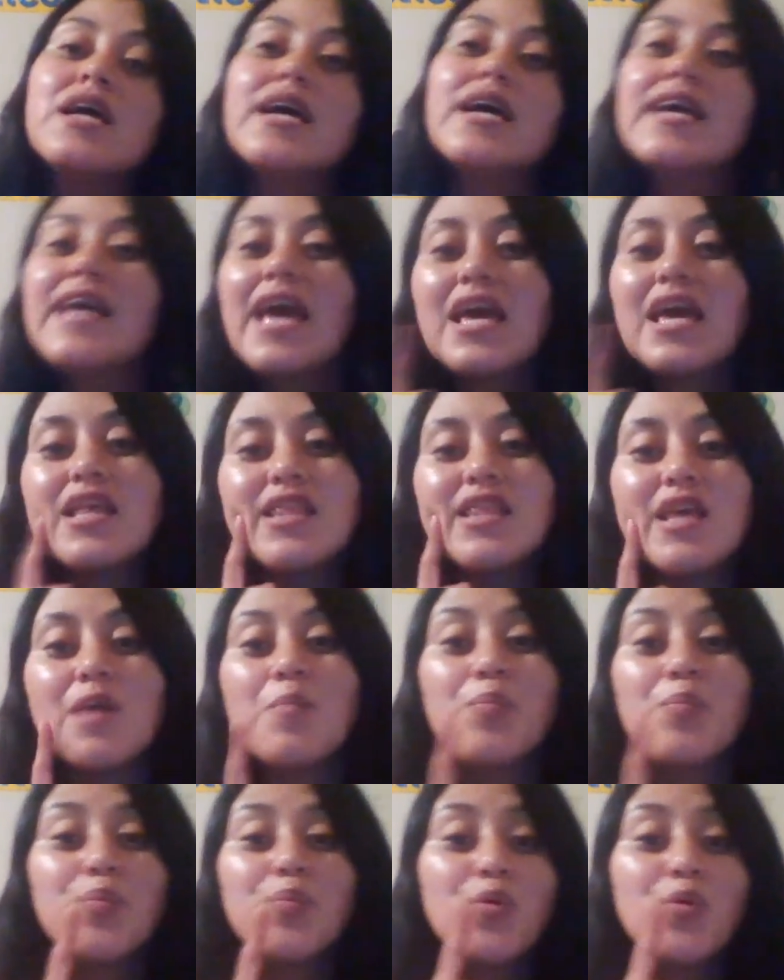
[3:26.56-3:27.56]
Haddie,
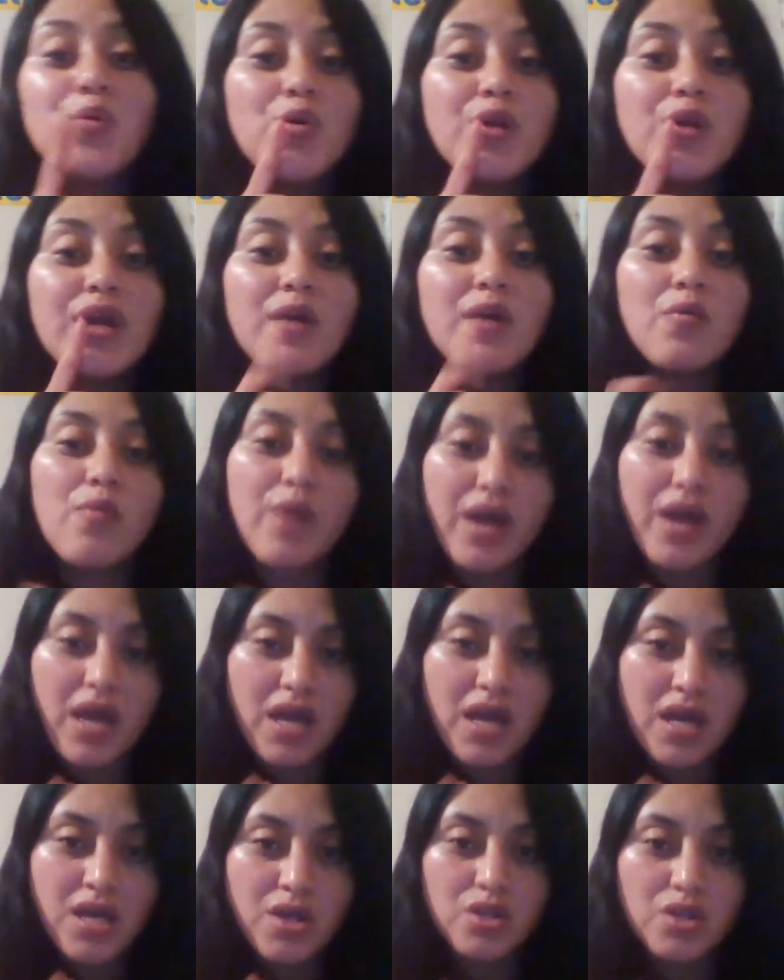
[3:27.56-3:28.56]
put
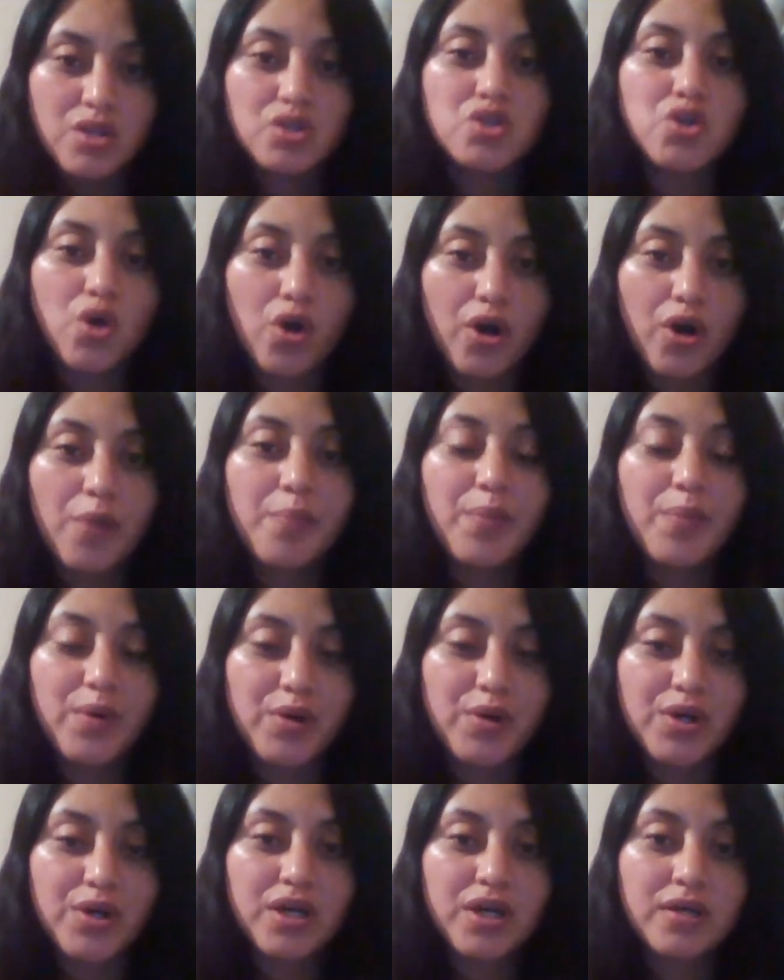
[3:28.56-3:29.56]
away your
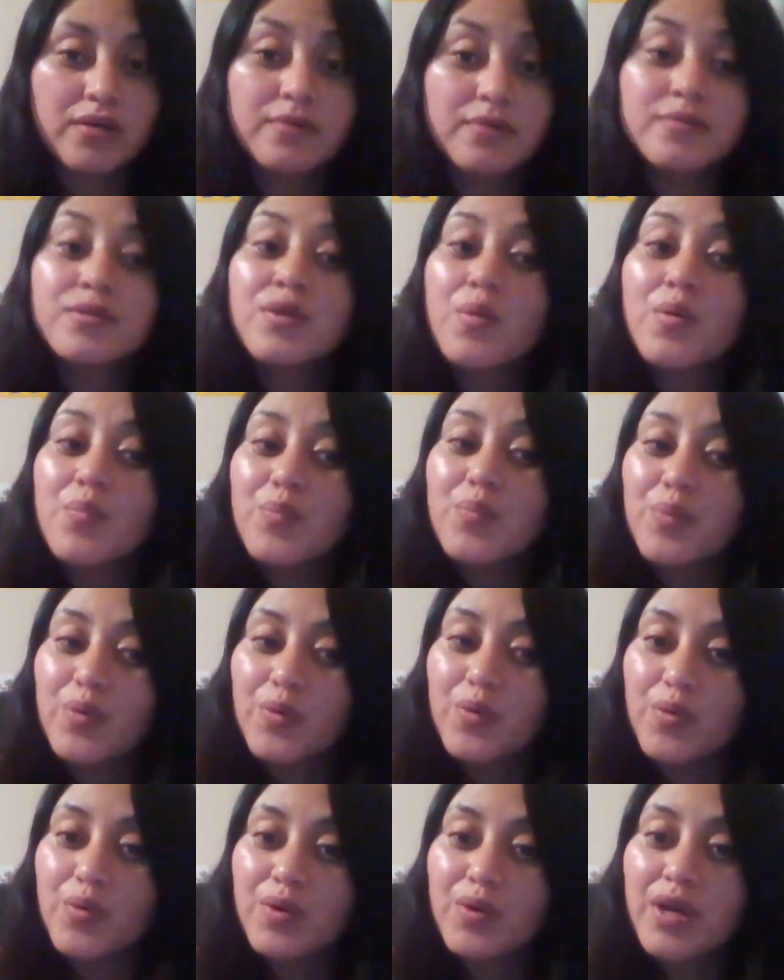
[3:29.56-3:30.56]
book.
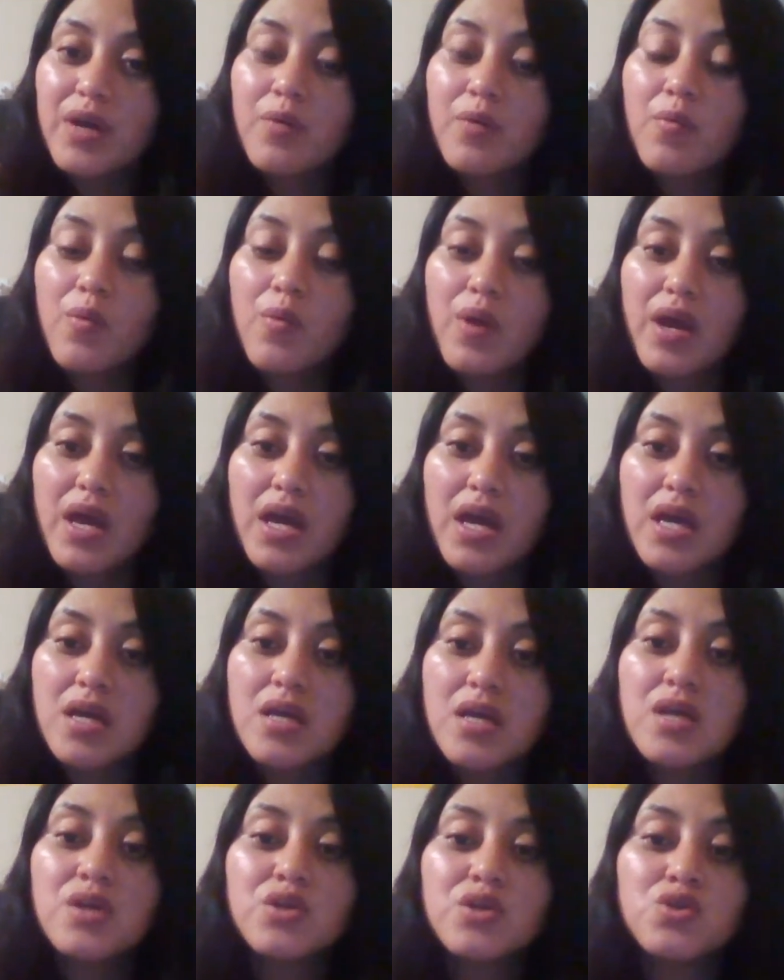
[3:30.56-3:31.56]
Put
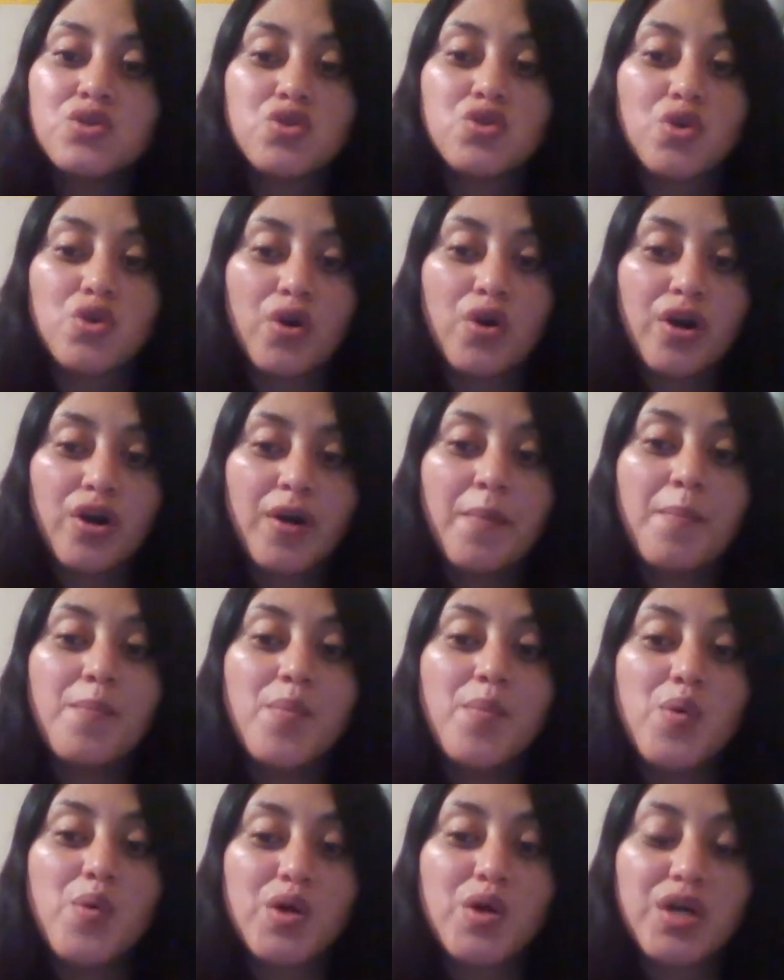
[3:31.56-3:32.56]
away your
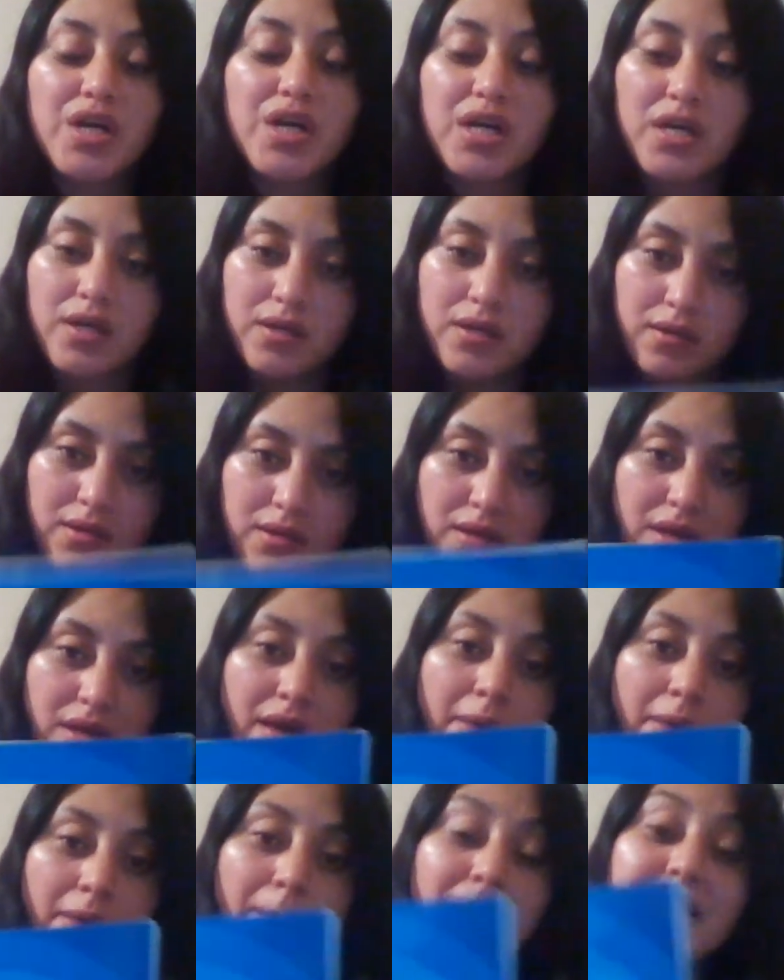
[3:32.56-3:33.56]
book.
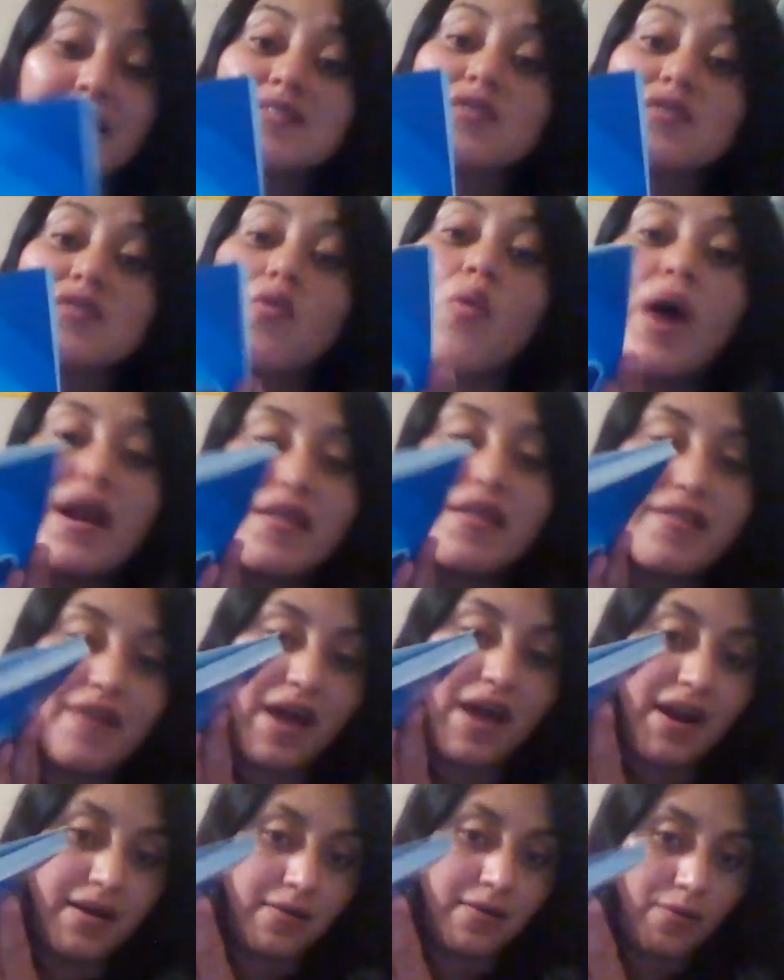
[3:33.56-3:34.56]
Means
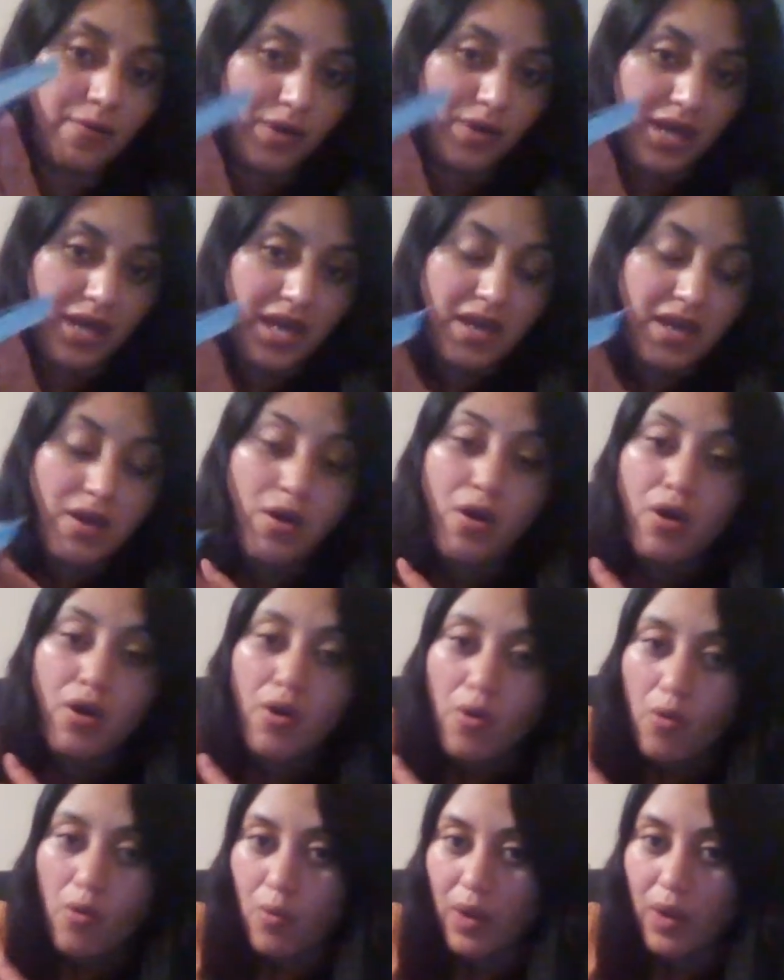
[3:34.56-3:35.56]
guardar. Okay?
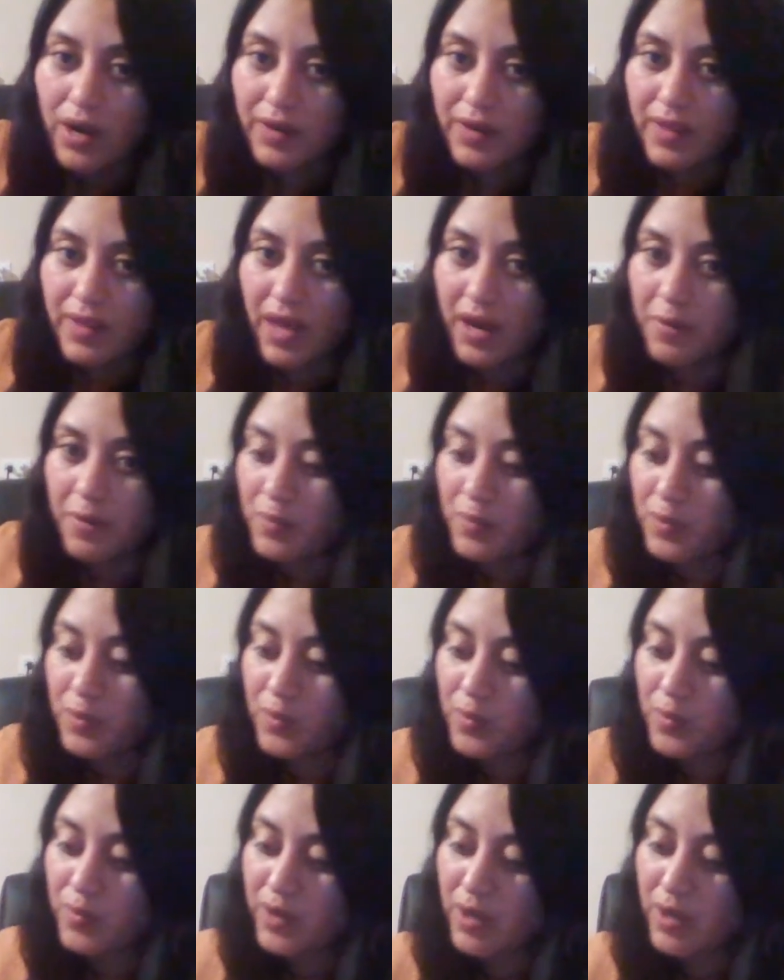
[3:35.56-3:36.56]
Guardar.
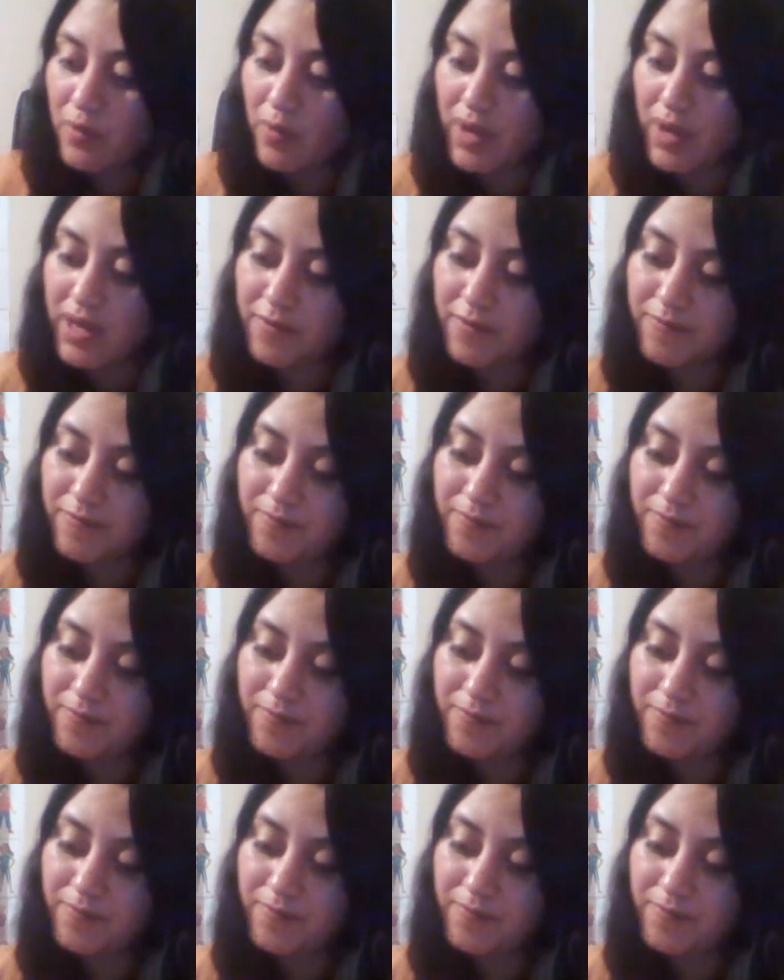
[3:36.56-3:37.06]
Put away.